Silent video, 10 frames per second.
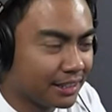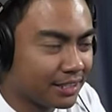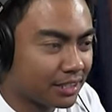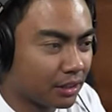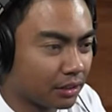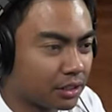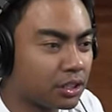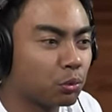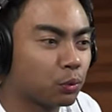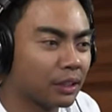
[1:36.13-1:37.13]
This is this is
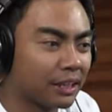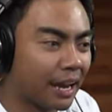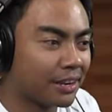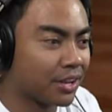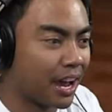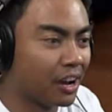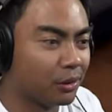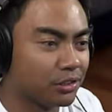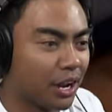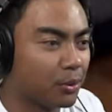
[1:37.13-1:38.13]
a really nice
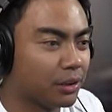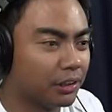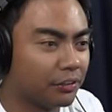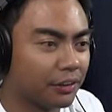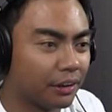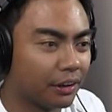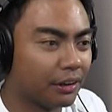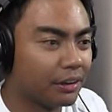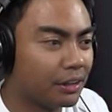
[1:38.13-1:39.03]
house. I would live here.